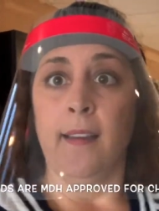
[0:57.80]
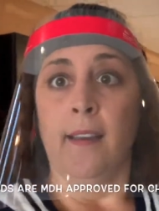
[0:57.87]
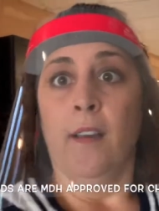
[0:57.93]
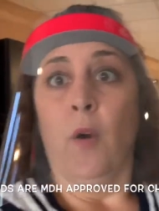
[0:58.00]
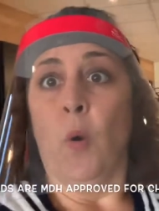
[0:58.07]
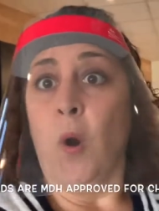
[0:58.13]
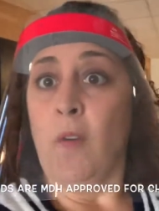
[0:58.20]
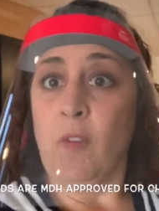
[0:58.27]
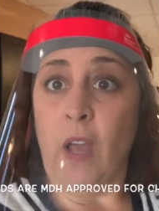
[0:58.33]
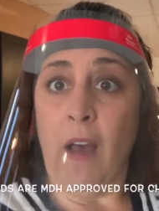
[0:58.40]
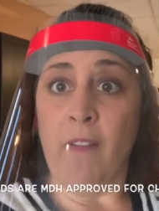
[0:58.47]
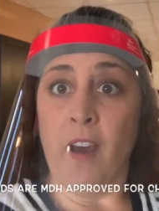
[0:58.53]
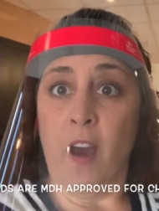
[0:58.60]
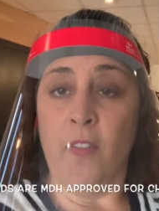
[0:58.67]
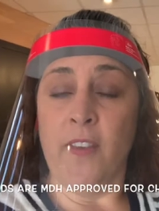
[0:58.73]
or if you have
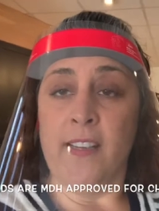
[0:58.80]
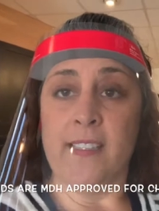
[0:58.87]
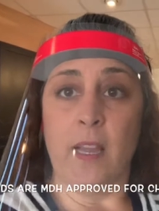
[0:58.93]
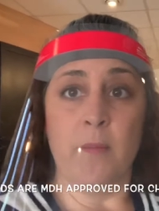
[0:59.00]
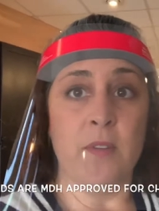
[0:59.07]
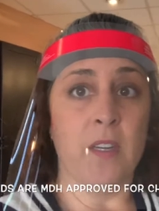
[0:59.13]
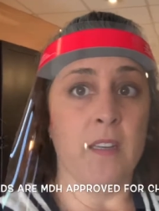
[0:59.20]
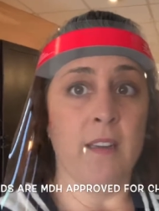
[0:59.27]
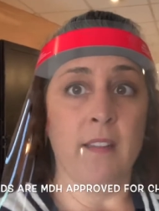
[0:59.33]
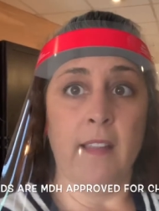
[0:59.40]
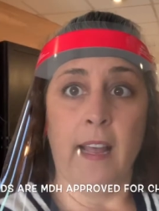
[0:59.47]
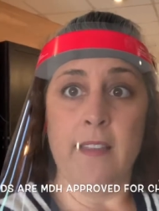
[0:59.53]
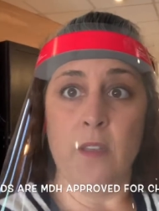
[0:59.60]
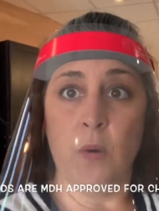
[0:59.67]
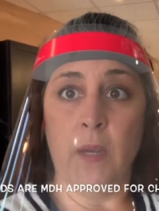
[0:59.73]
a health exemption,
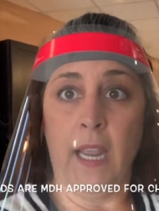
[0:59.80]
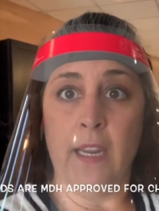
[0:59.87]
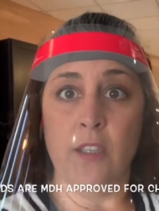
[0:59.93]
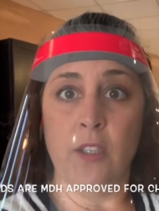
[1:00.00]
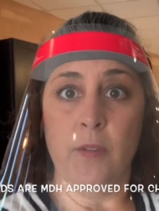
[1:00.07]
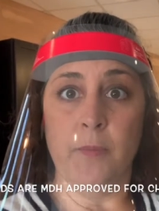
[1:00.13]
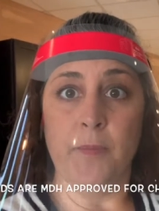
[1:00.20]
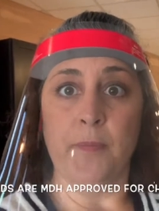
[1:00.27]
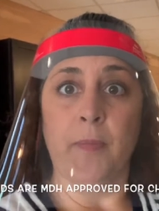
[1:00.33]
that's okay too.